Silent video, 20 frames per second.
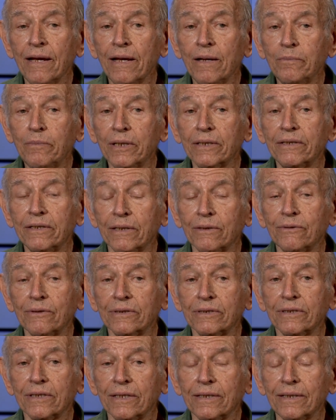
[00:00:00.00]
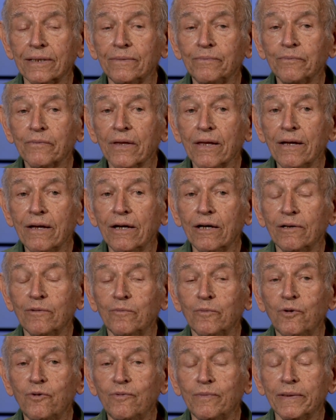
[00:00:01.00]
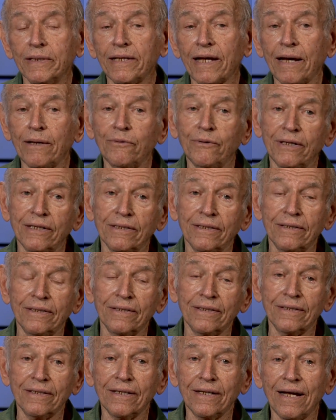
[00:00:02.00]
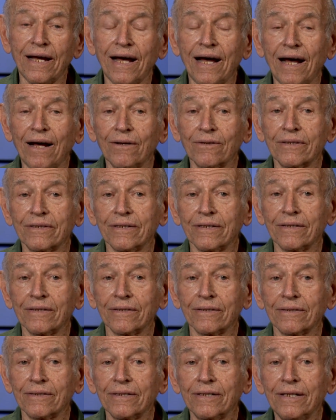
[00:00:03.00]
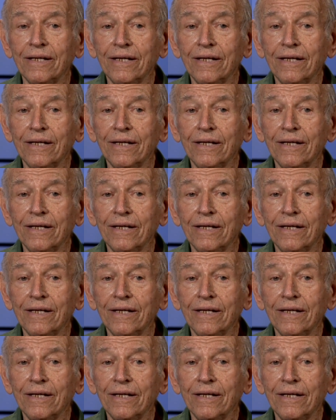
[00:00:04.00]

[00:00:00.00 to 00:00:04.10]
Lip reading: But there was a movement. I went out there